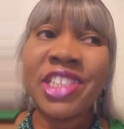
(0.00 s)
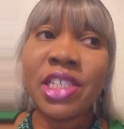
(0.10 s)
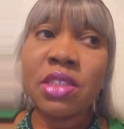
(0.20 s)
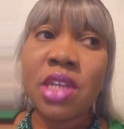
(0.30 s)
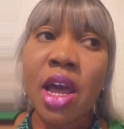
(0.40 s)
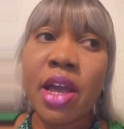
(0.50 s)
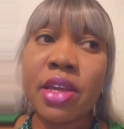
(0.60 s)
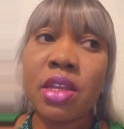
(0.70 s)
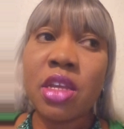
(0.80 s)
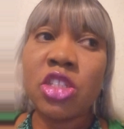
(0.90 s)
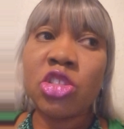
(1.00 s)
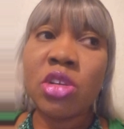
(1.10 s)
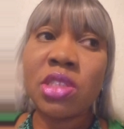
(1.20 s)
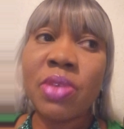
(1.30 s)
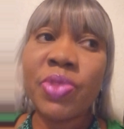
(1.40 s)
TikTok and
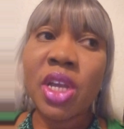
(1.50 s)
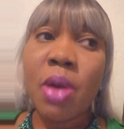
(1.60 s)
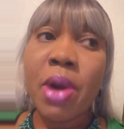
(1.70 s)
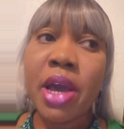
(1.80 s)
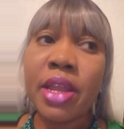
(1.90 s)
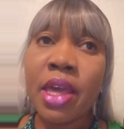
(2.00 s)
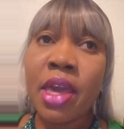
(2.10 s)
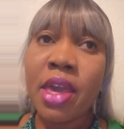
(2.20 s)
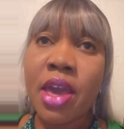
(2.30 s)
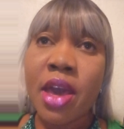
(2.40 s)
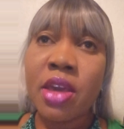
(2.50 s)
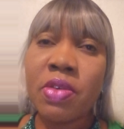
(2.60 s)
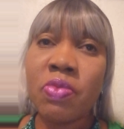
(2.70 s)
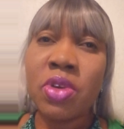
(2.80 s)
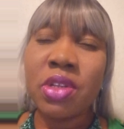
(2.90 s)
saw something about
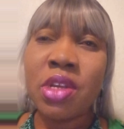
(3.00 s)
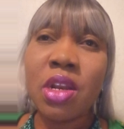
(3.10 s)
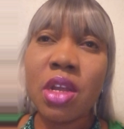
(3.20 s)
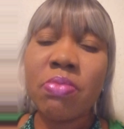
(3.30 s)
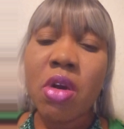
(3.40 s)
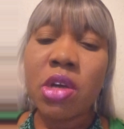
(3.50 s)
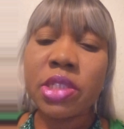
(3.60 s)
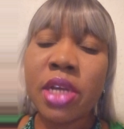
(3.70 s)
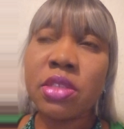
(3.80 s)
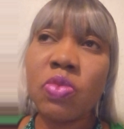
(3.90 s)
AI with Elon Musk, I